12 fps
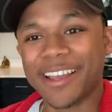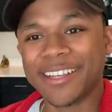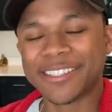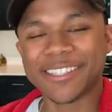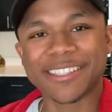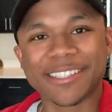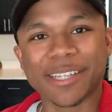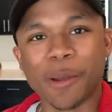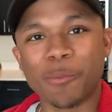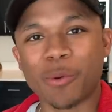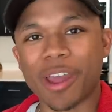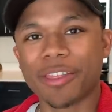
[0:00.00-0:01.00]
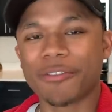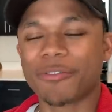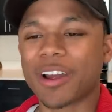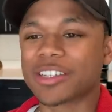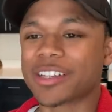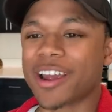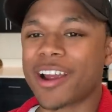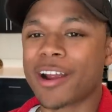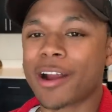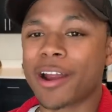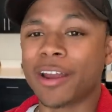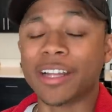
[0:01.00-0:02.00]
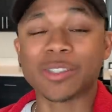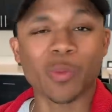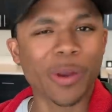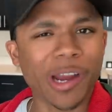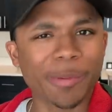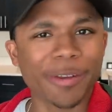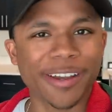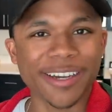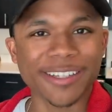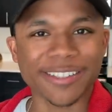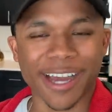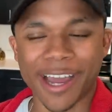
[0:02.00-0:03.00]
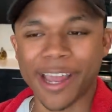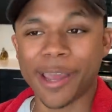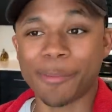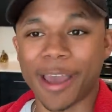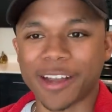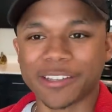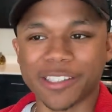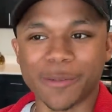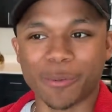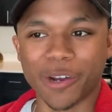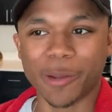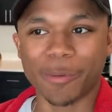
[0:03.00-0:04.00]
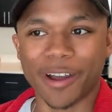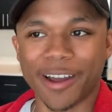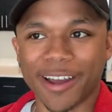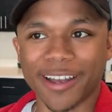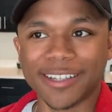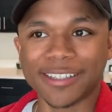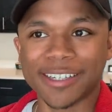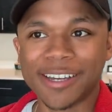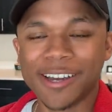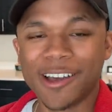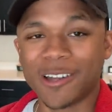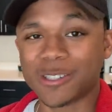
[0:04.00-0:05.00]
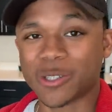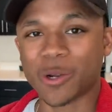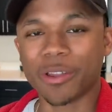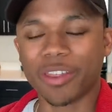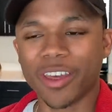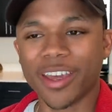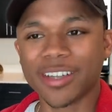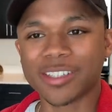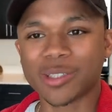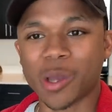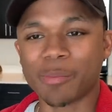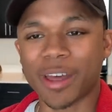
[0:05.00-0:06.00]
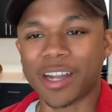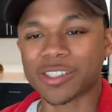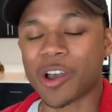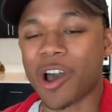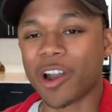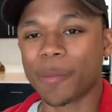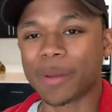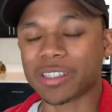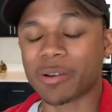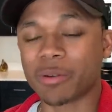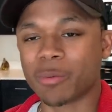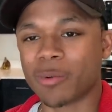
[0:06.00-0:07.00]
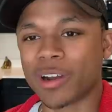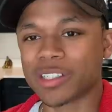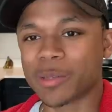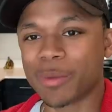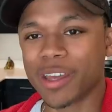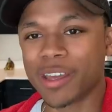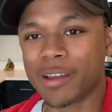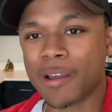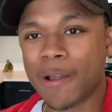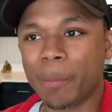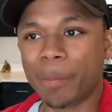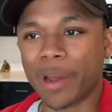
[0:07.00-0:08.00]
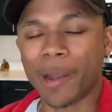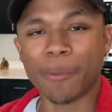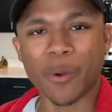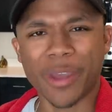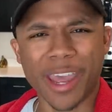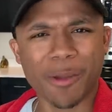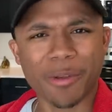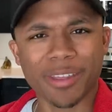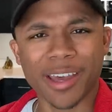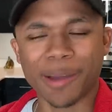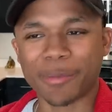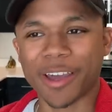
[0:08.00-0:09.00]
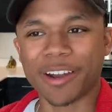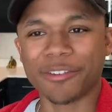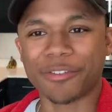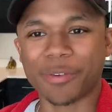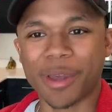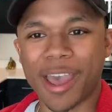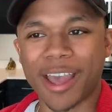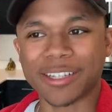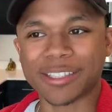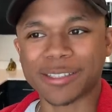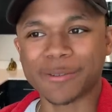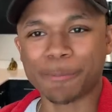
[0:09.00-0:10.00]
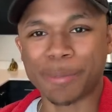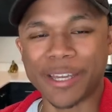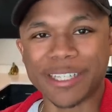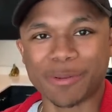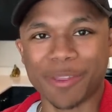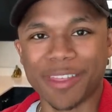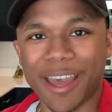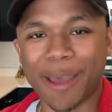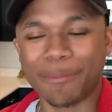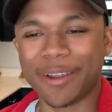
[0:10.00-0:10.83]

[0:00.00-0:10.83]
it's just a breath of fresh air. And it's weird because I am actually pretty behind on certain things, so I'm not as caught up as I would want to be, but I'm okay with that. I'm kind of at peace with that